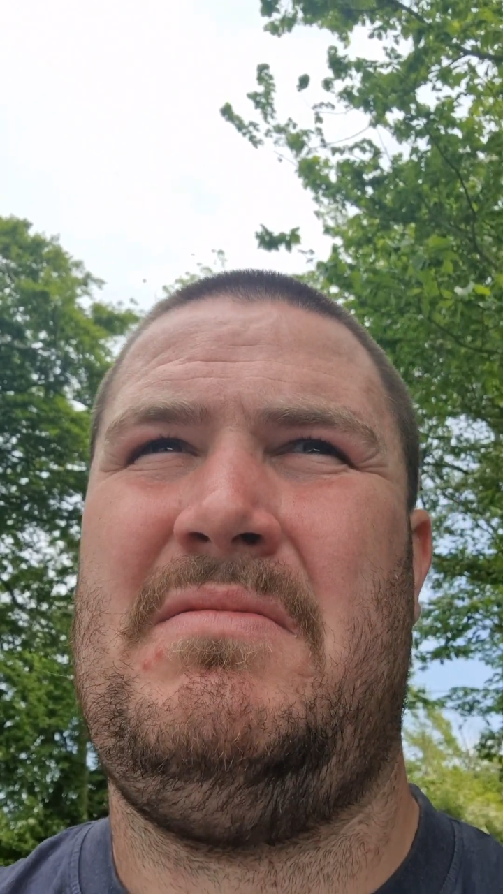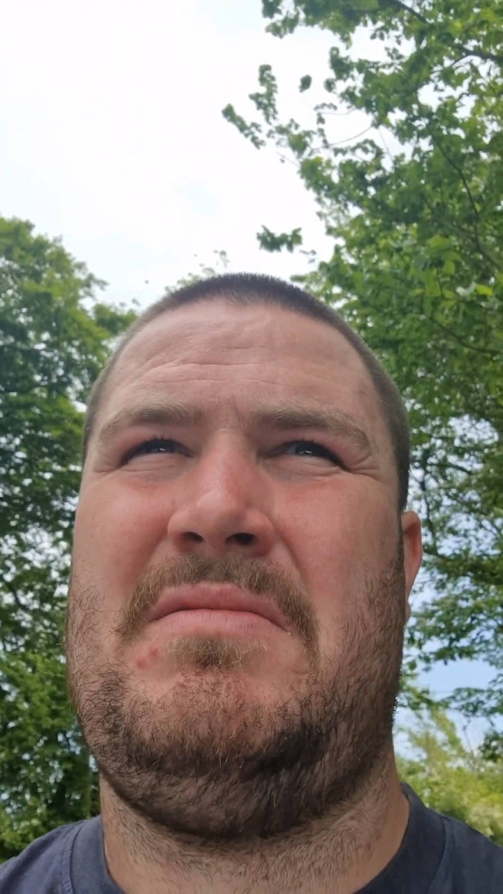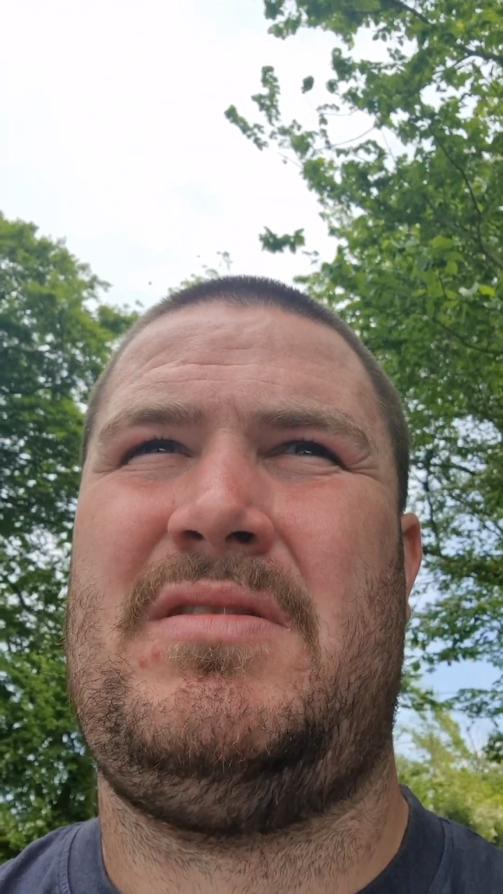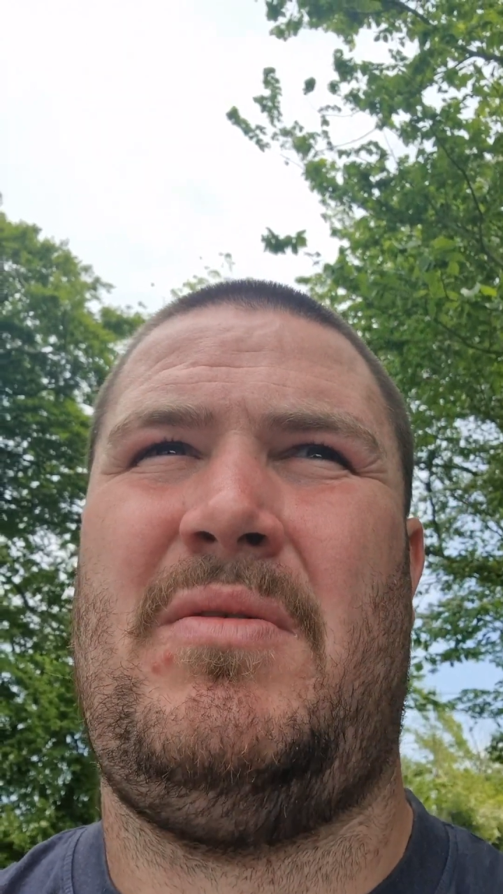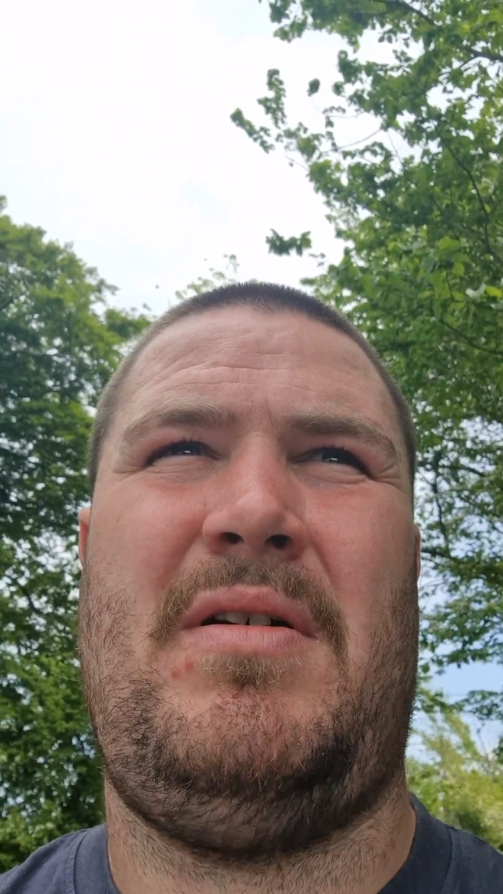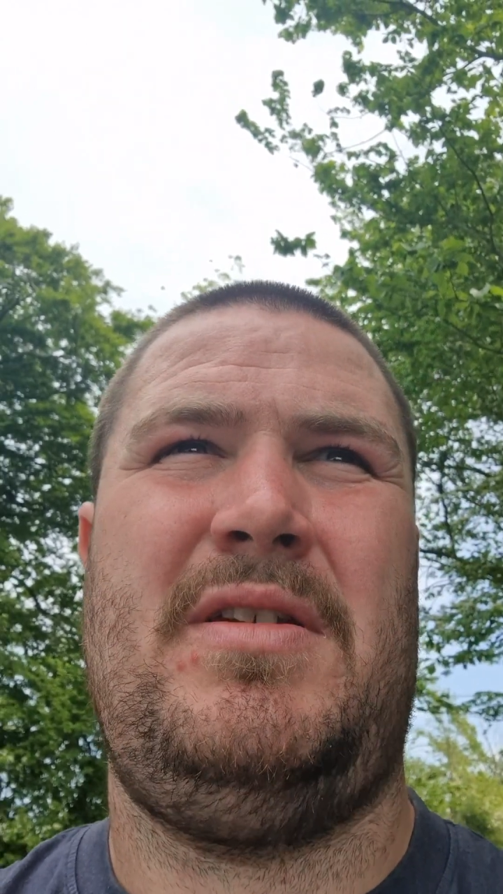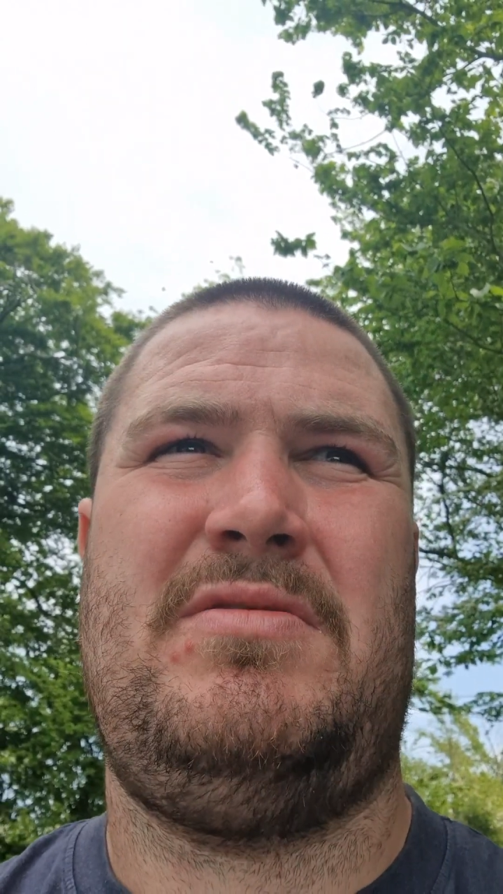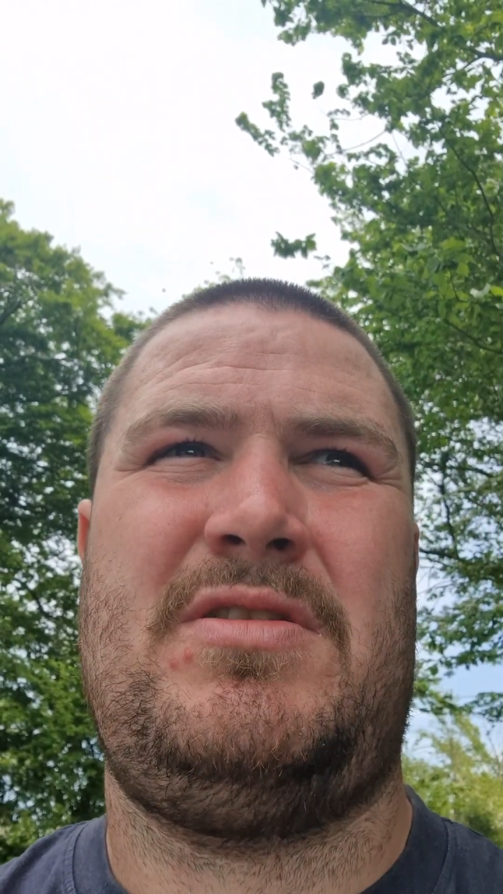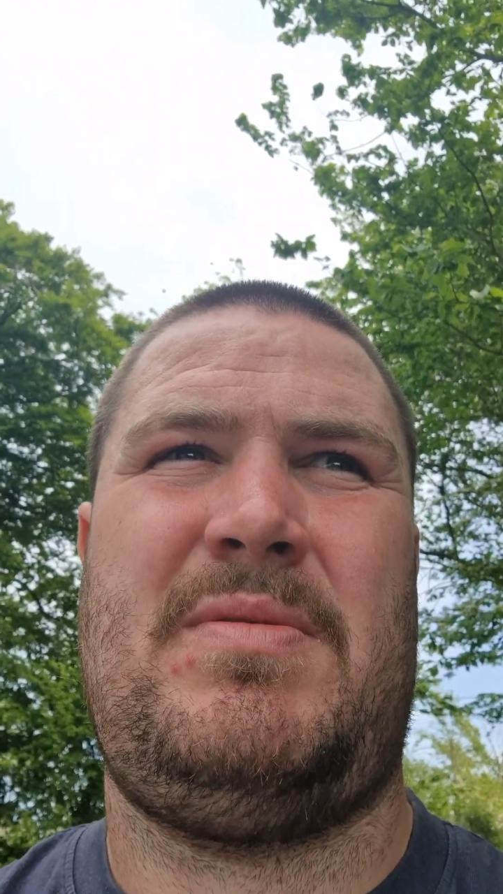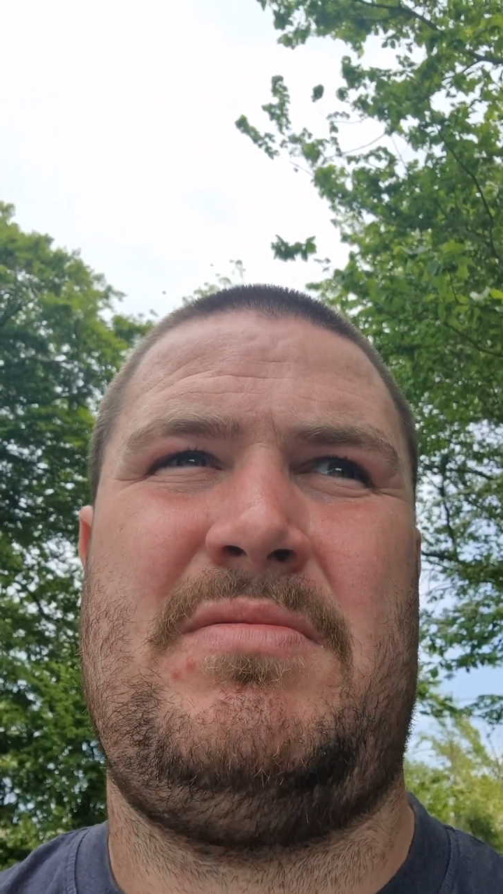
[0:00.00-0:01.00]
So what, you're
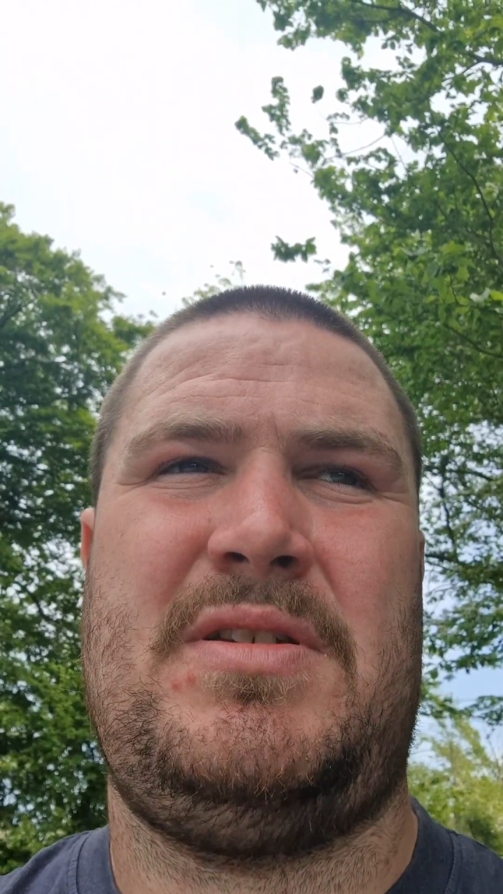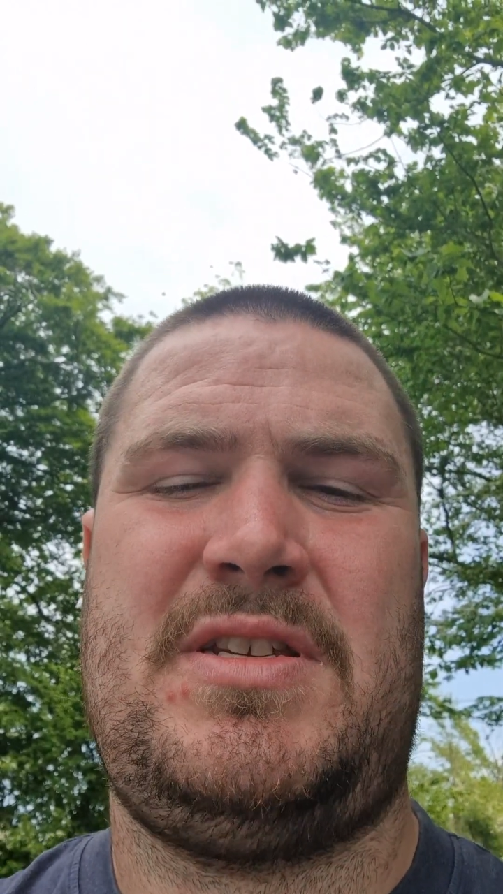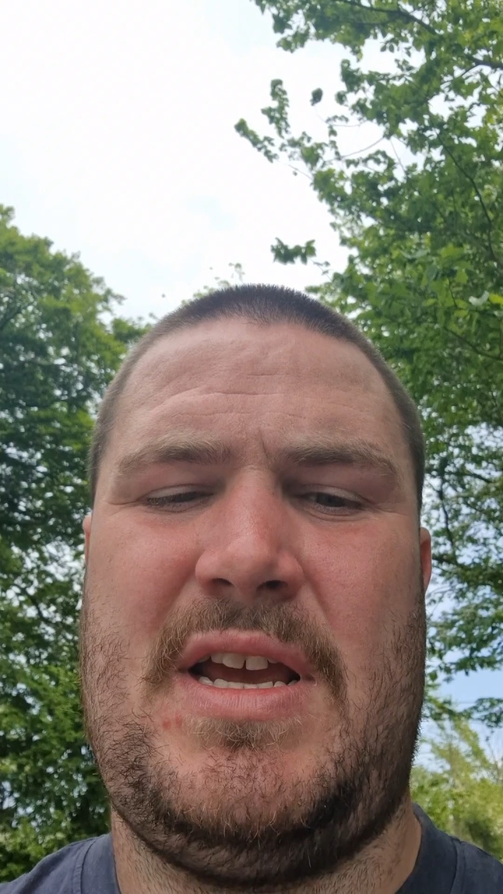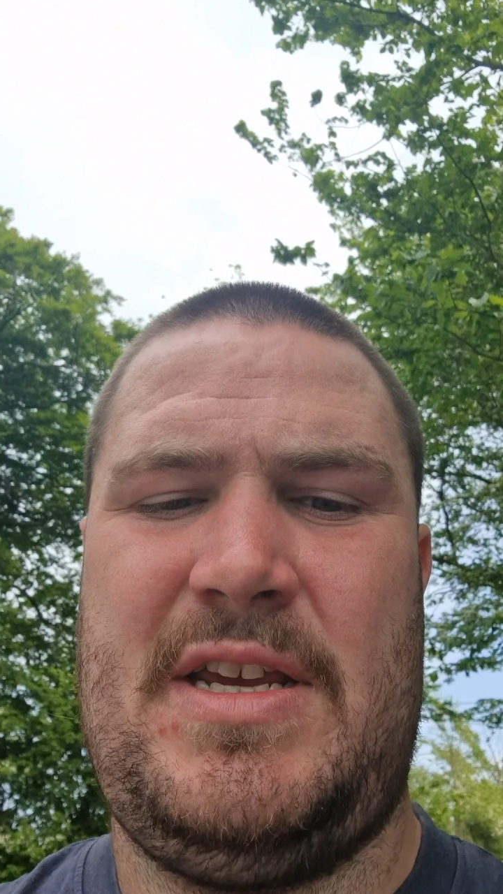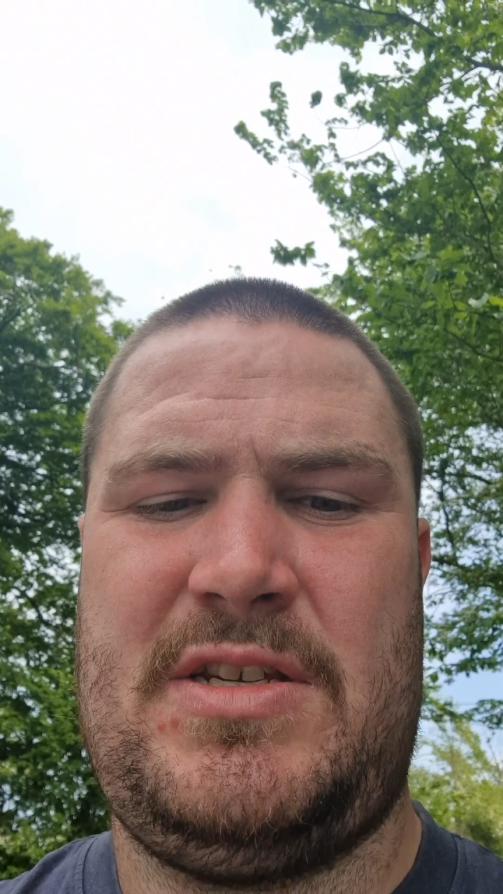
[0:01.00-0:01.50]
just supposed to stay